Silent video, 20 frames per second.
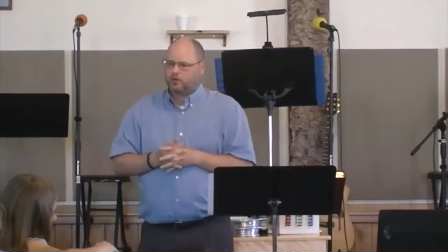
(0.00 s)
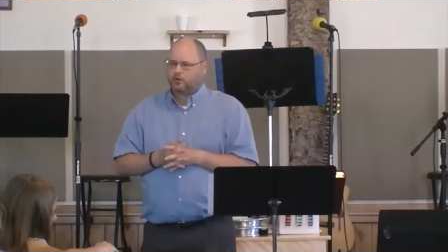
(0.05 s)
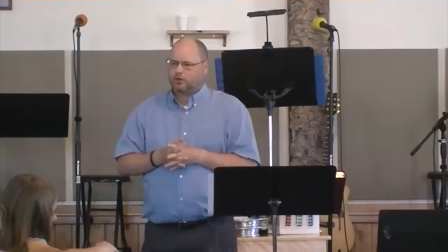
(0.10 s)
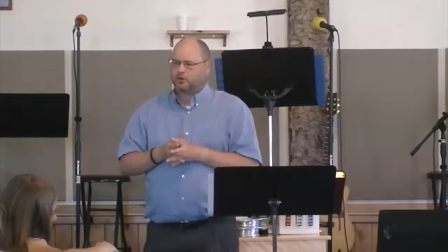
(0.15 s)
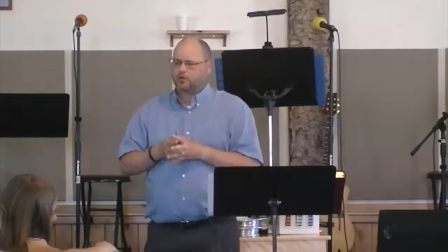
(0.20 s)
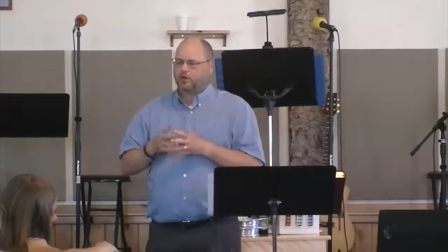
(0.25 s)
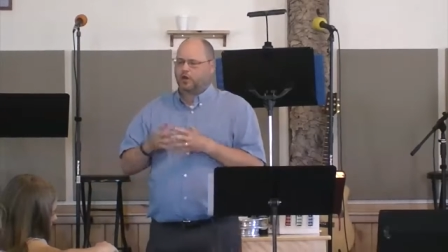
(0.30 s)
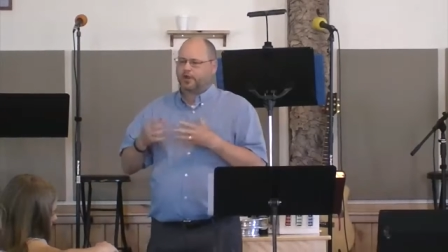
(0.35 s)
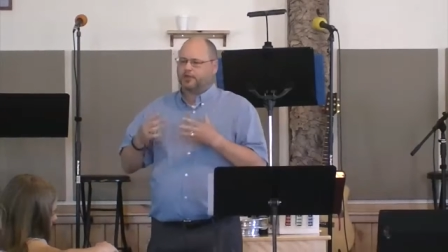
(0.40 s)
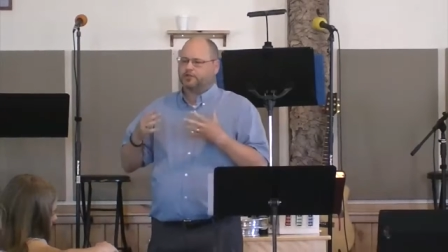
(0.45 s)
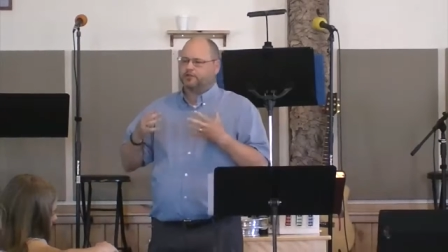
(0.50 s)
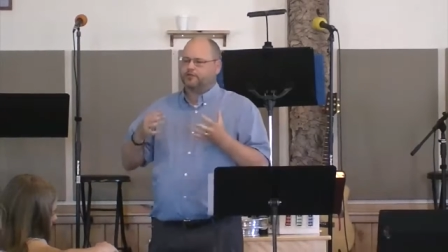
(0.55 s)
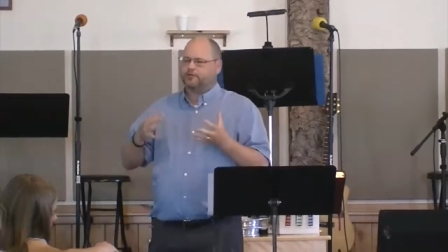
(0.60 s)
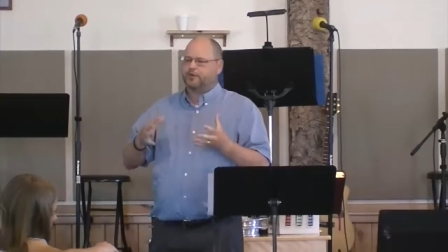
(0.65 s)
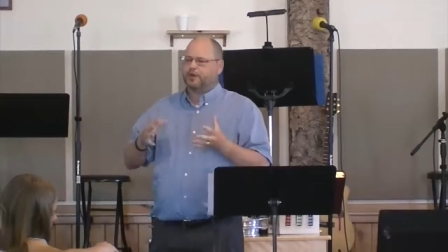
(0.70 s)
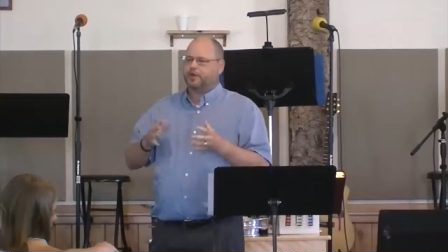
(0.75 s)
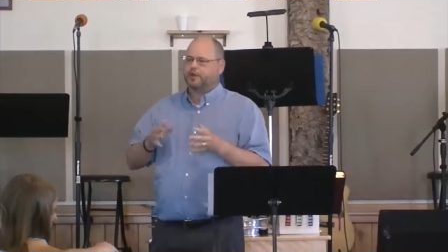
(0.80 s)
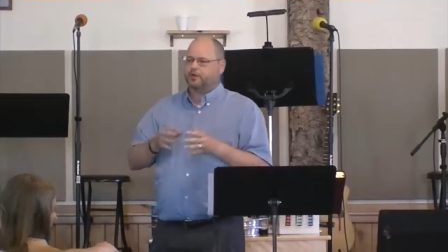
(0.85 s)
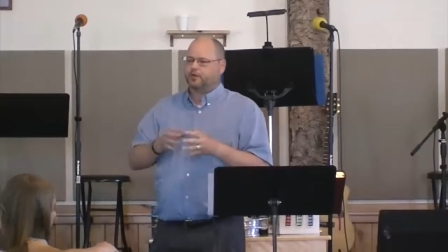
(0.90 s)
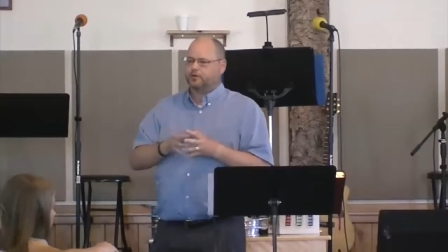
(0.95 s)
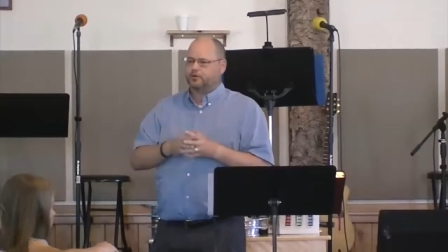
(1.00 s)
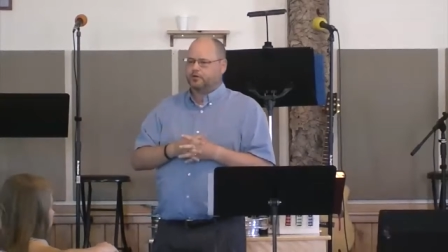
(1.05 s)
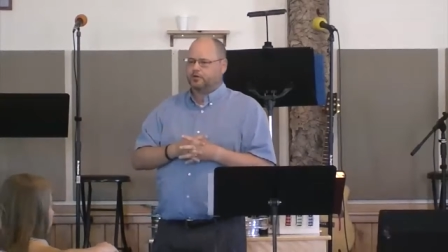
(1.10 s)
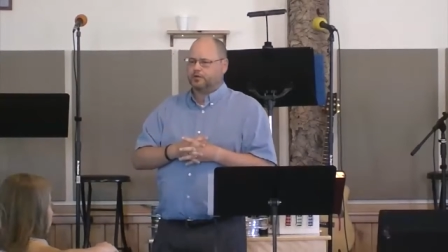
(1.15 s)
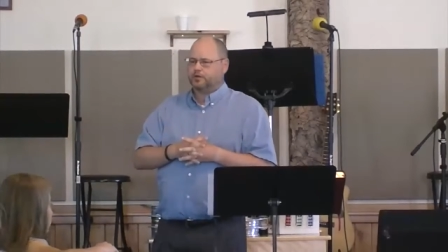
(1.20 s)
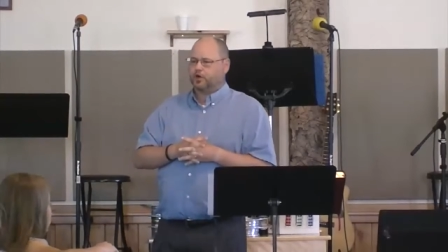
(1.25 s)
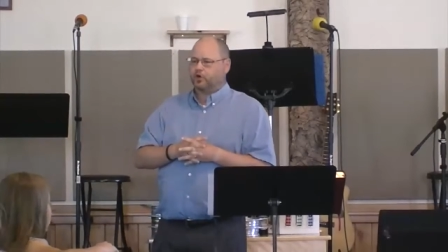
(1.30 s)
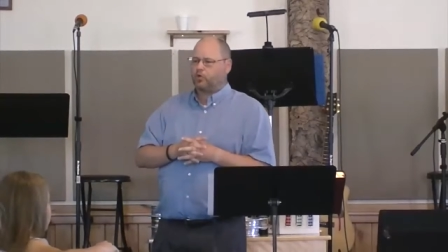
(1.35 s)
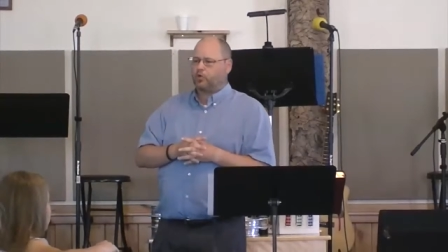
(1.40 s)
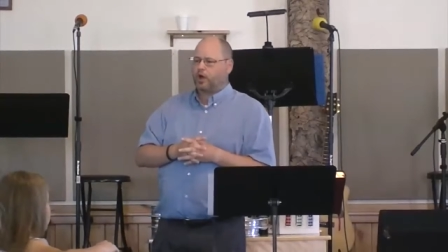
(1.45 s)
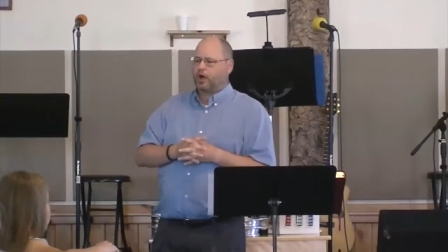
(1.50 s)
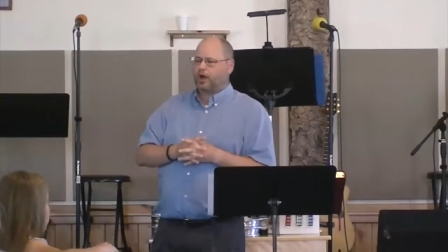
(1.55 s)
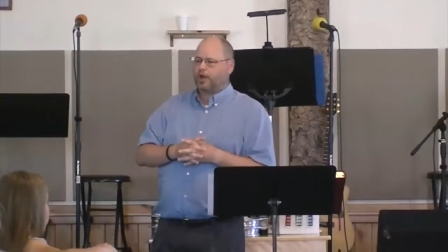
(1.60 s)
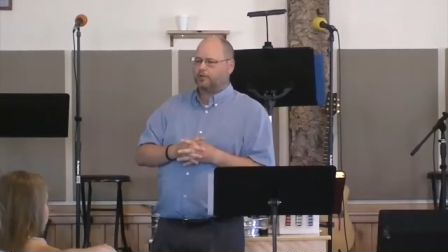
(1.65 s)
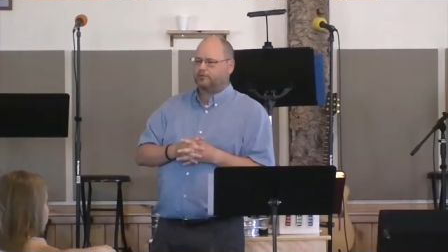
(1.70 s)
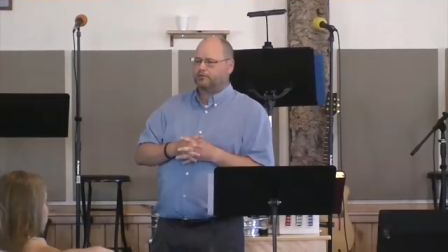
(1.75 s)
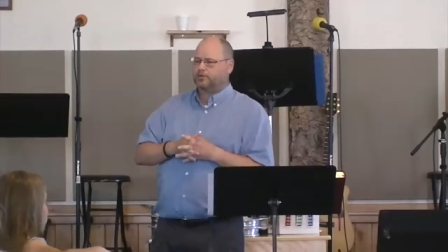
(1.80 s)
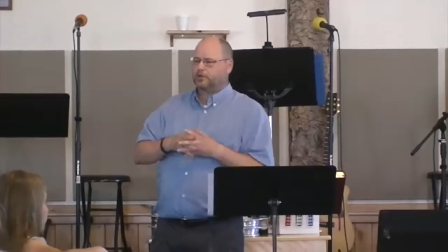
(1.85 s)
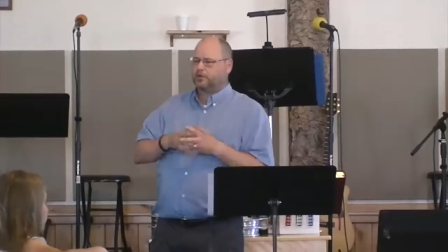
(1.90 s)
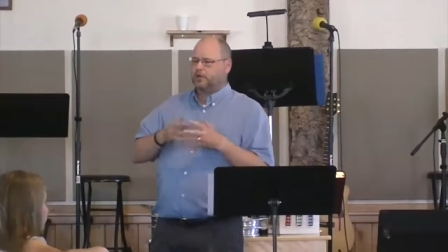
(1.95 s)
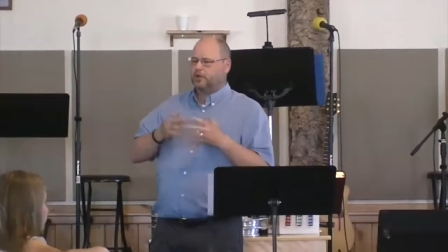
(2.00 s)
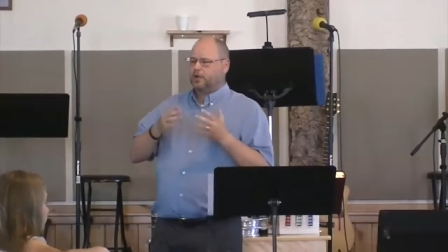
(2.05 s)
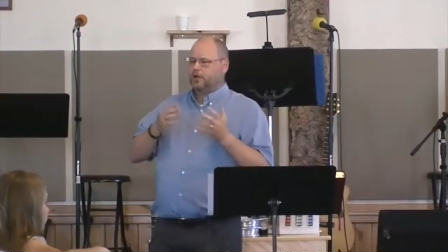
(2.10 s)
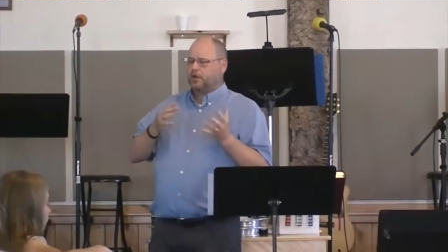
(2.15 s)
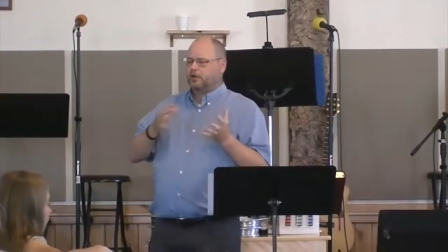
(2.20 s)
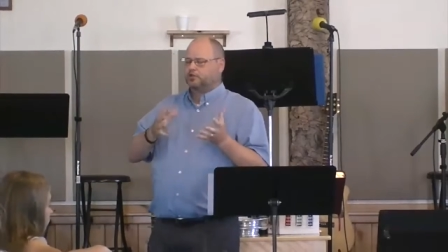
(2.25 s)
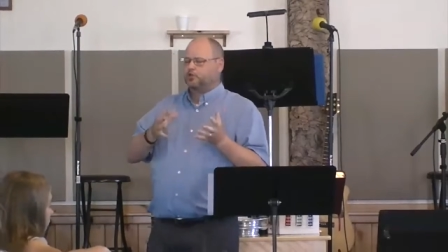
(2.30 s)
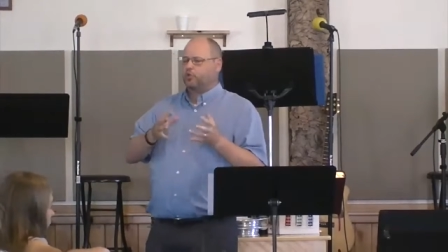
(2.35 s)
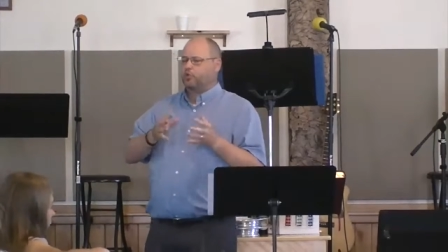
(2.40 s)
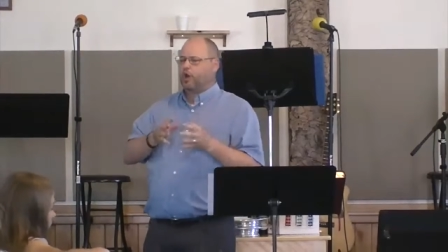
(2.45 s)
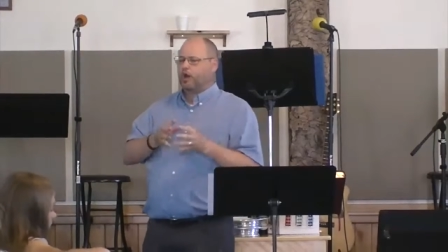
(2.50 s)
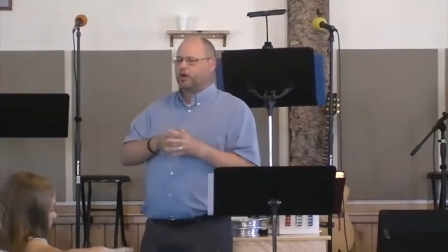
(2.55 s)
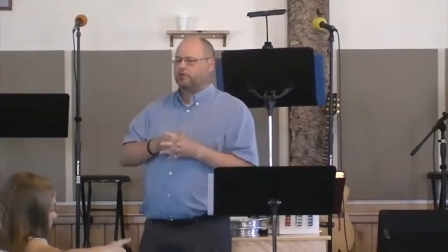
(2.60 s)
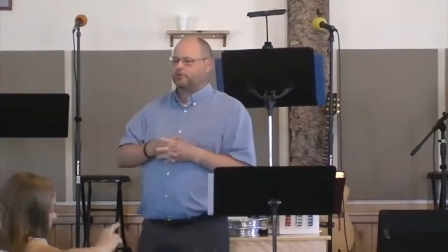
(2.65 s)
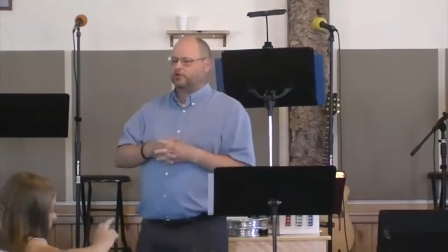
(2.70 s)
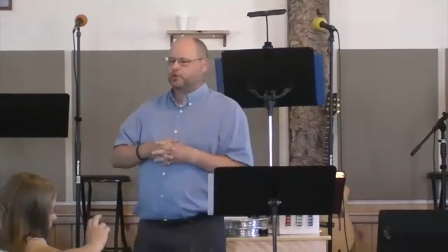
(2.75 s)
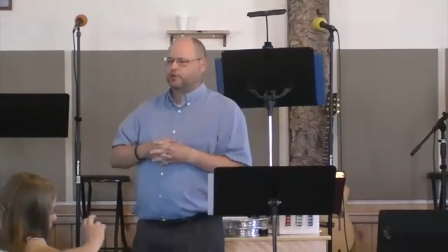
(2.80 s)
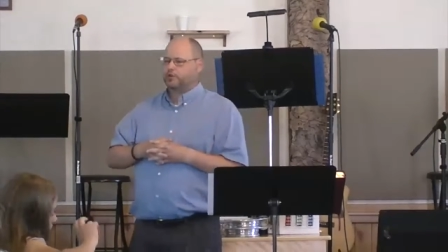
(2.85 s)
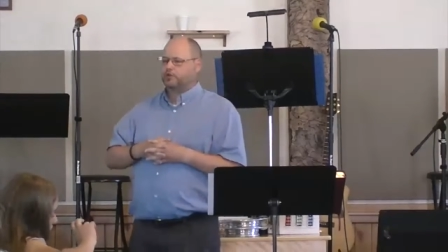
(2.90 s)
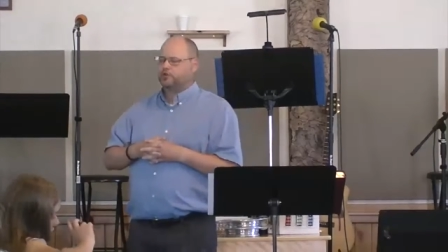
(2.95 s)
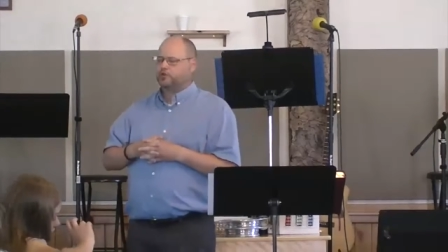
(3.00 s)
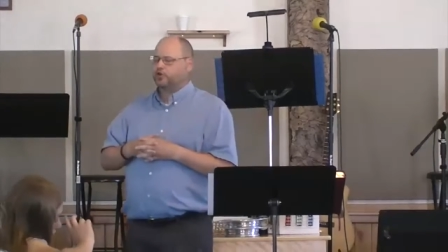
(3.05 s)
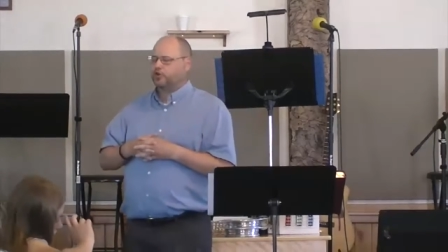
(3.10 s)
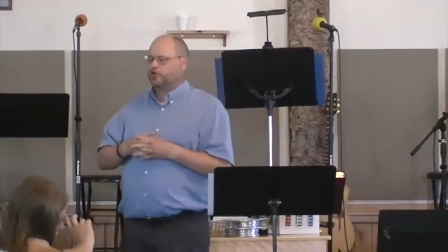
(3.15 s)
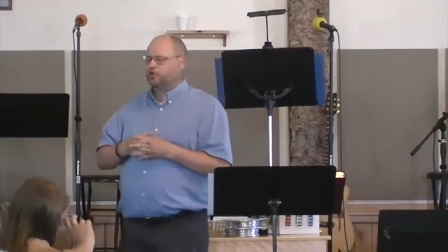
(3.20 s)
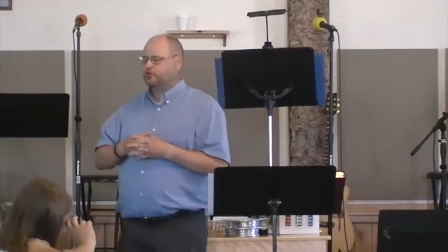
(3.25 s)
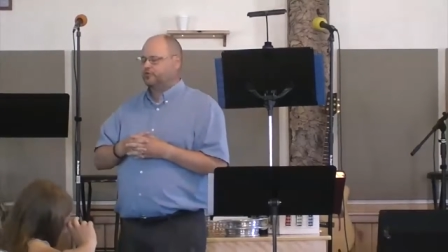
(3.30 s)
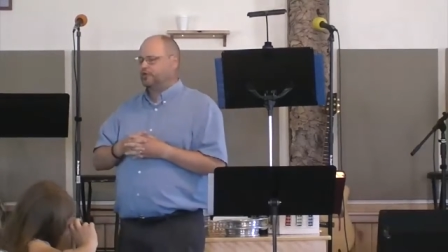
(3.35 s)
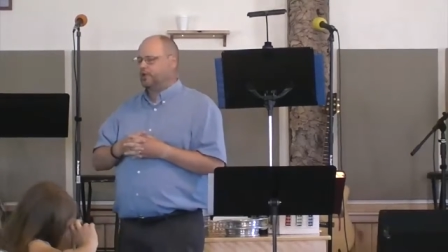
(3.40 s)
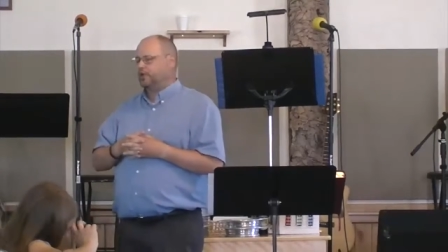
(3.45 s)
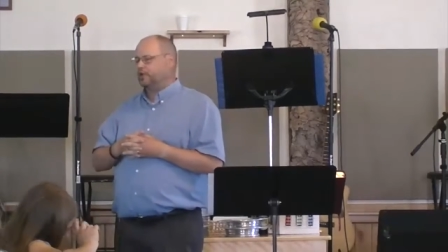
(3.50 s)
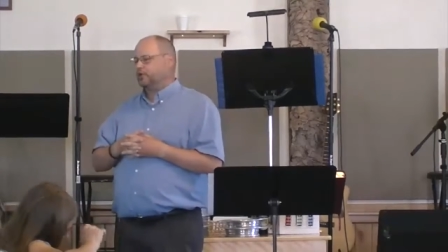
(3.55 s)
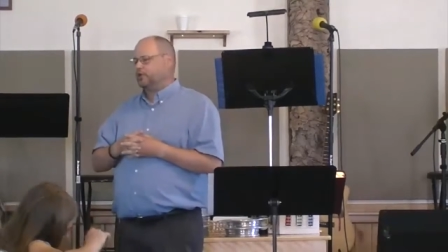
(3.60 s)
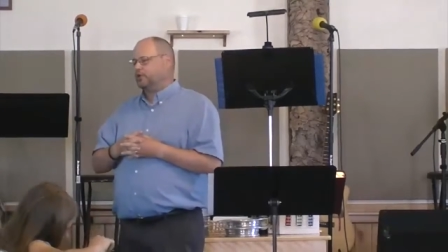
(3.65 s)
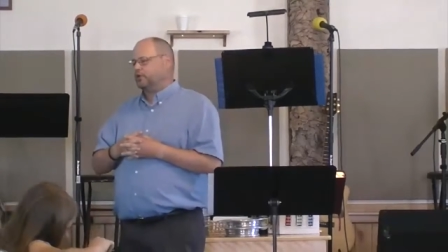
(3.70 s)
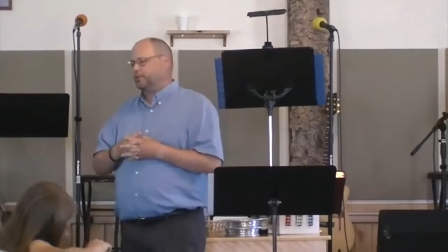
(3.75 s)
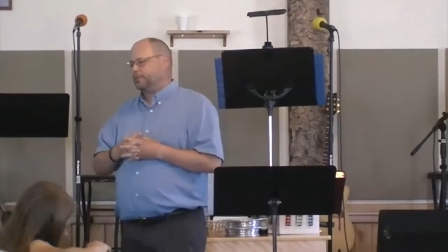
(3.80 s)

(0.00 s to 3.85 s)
the Christ figure to their wives, as the wives are the church figure.